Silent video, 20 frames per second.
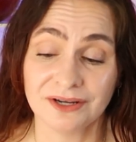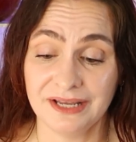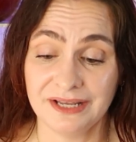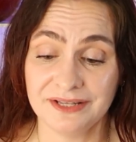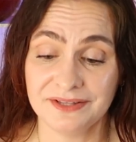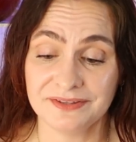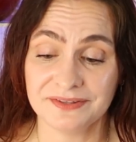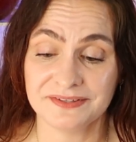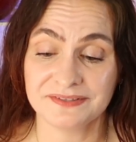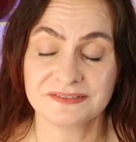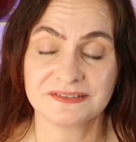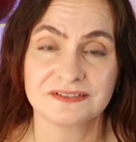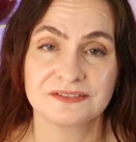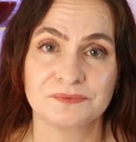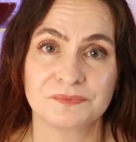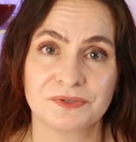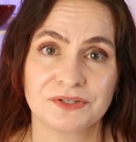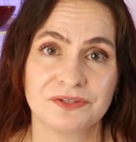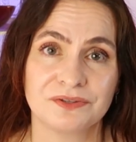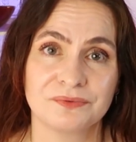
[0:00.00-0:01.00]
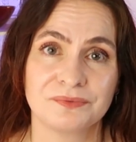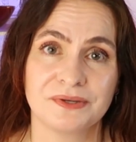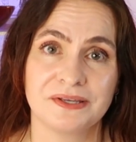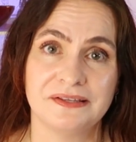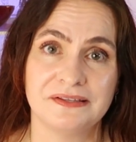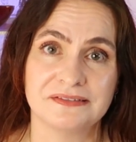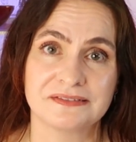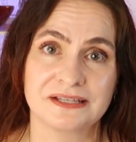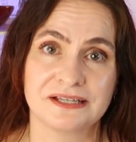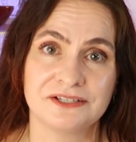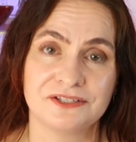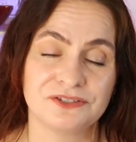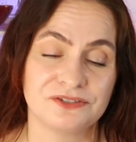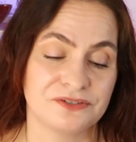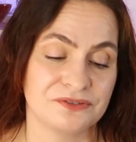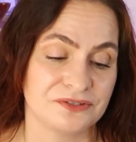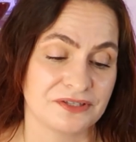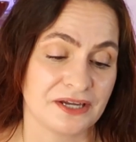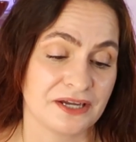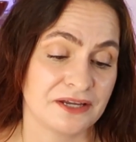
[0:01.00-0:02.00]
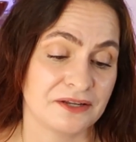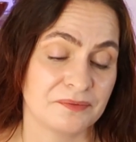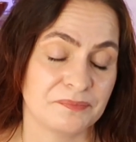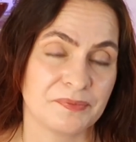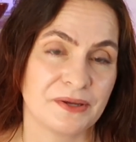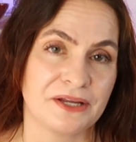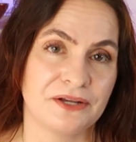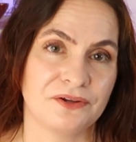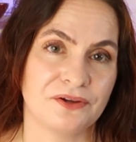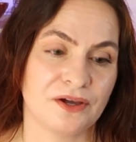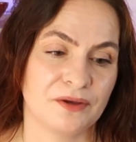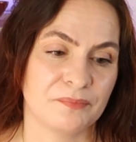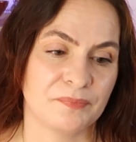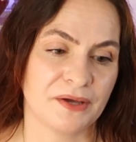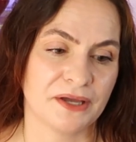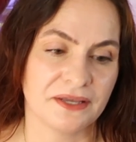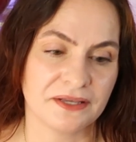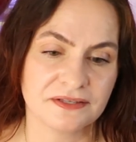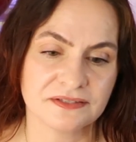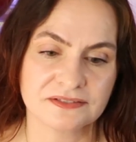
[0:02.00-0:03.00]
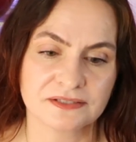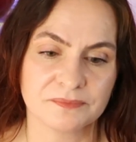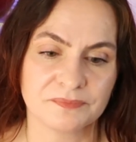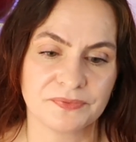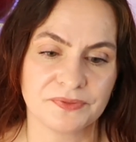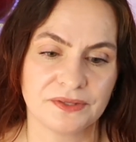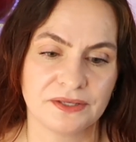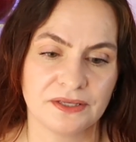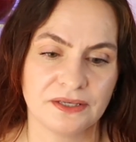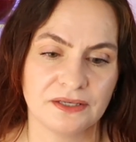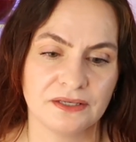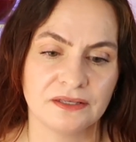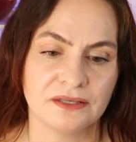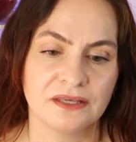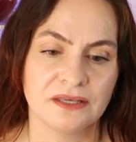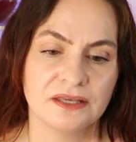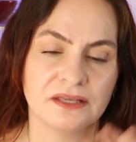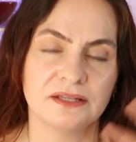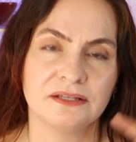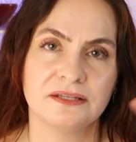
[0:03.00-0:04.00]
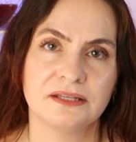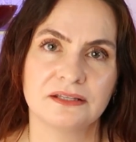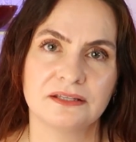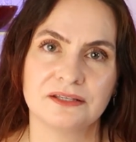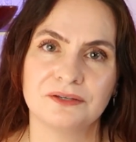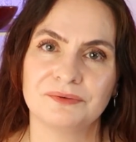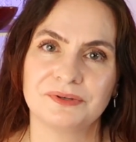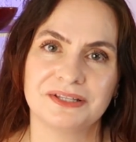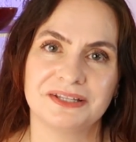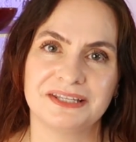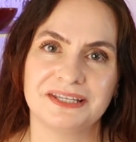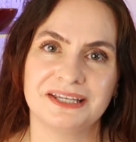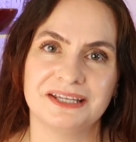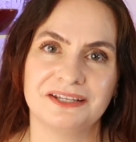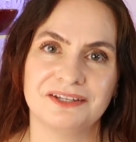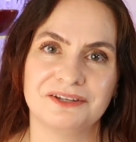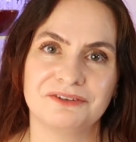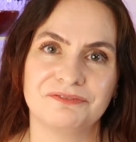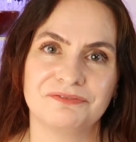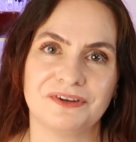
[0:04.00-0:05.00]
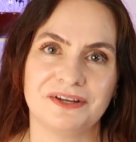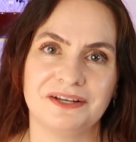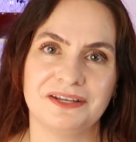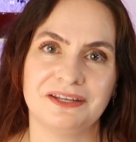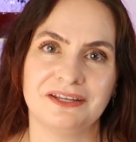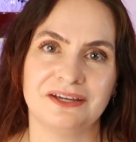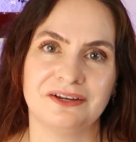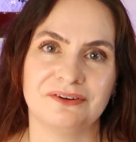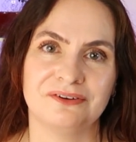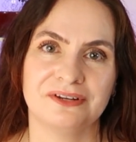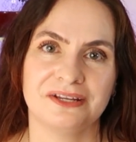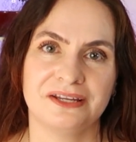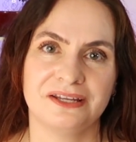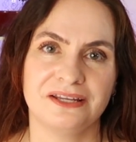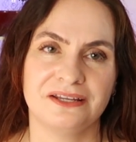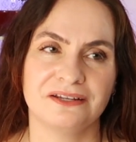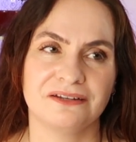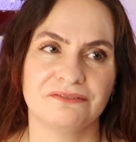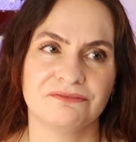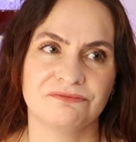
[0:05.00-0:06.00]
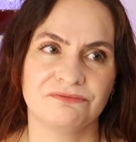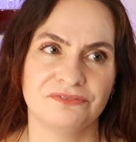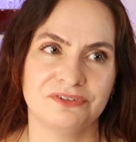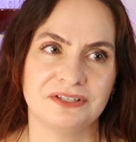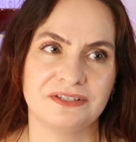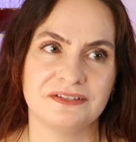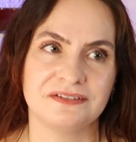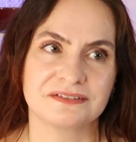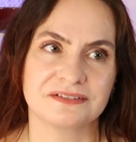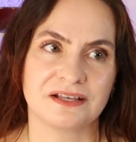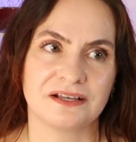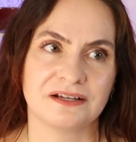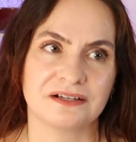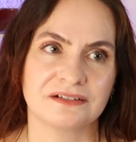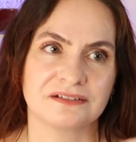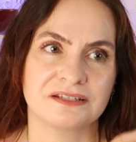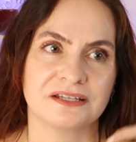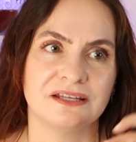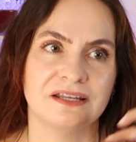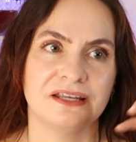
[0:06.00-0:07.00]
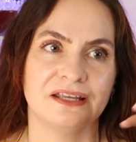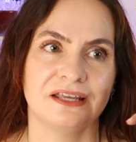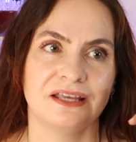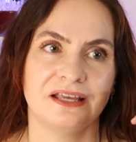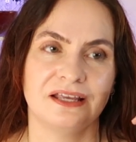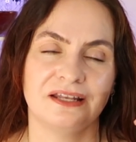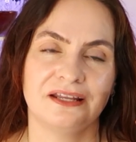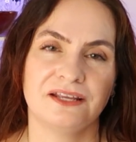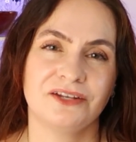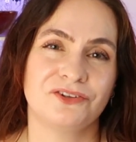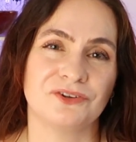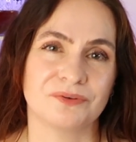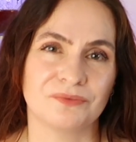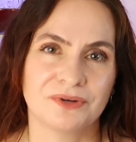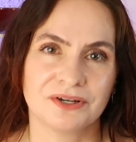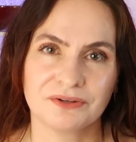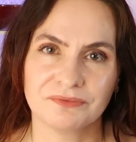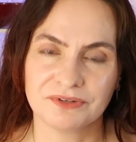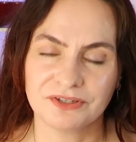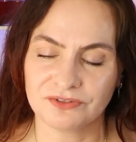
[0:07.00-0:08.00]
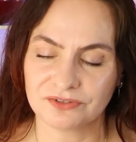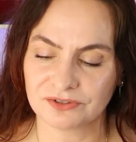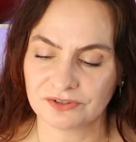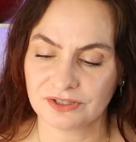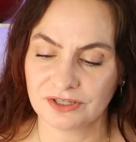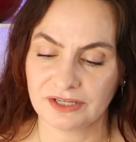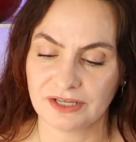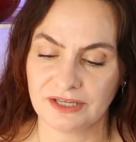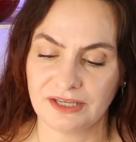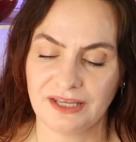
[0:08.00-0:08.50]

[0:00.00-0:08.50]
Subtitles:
And this is one of the ways I do that, by not buying something nilly-willy and then finding out it really sucked and I don't want to return it.